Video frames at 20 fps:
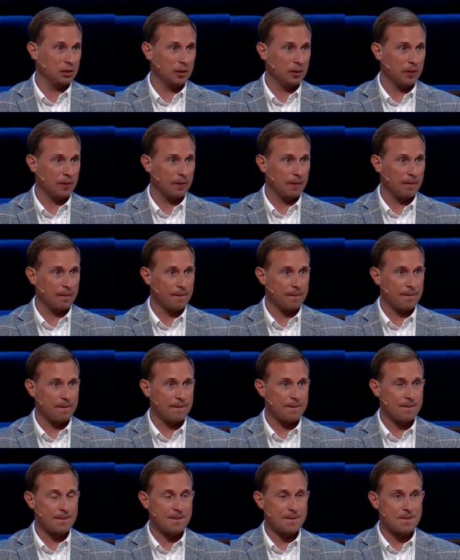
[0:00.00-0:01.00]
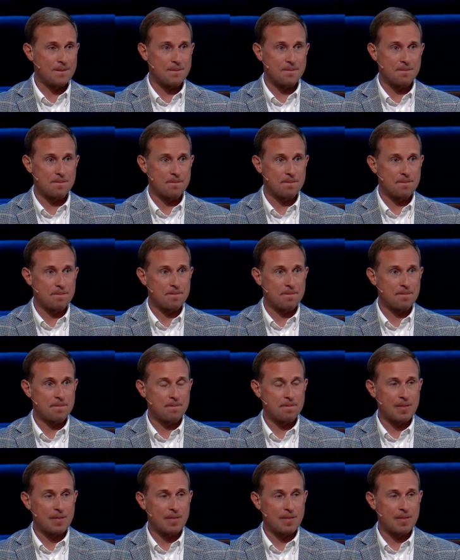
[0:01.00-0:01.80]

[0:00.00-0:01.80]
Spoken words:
Nobody speaks.